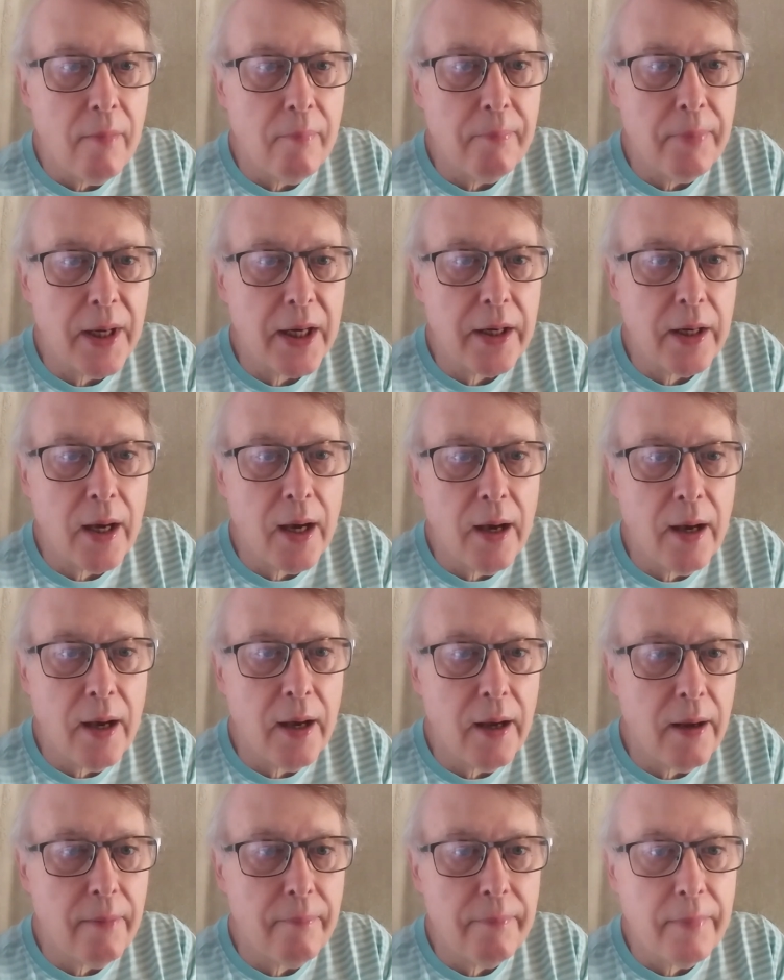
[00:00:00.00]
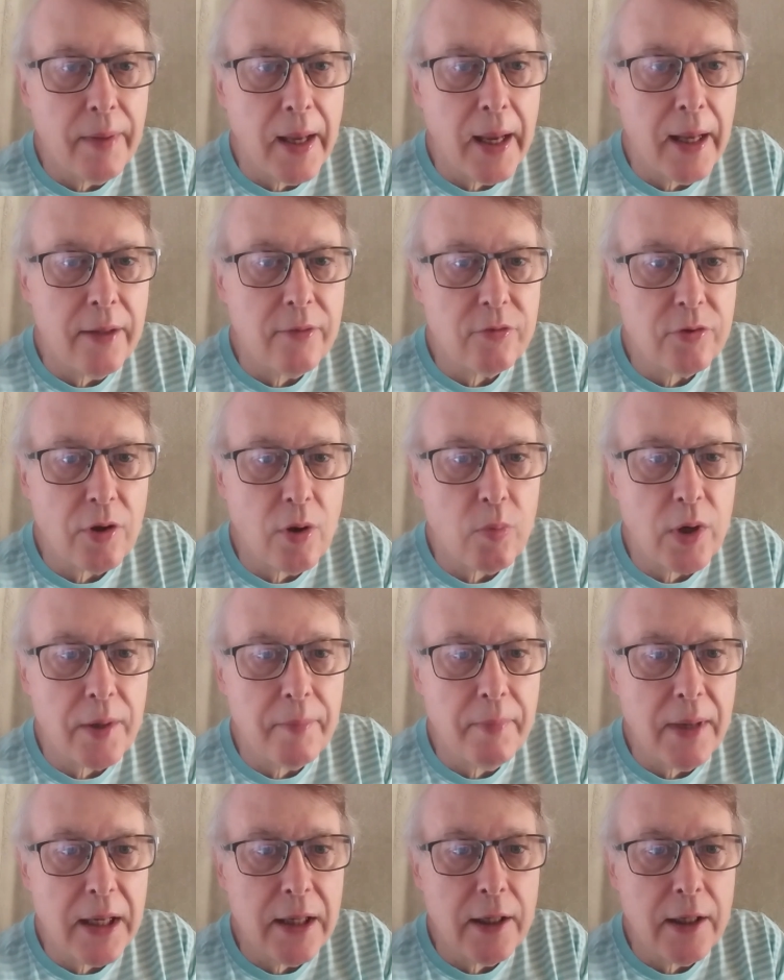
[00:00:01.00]
But and so we're
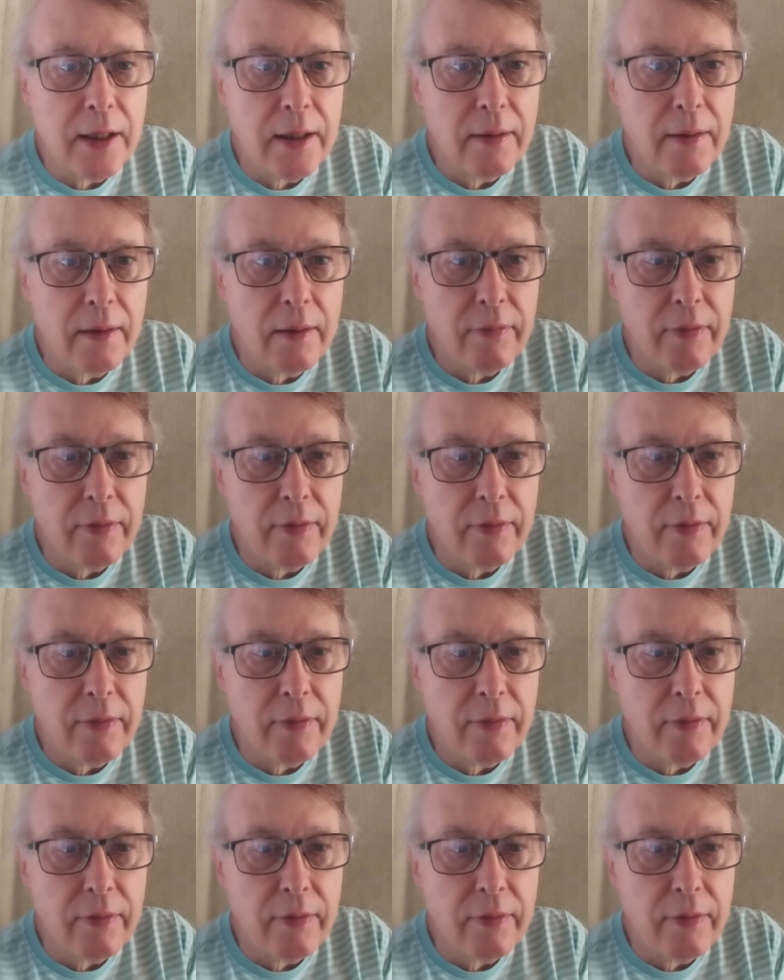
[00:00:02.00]
meeting.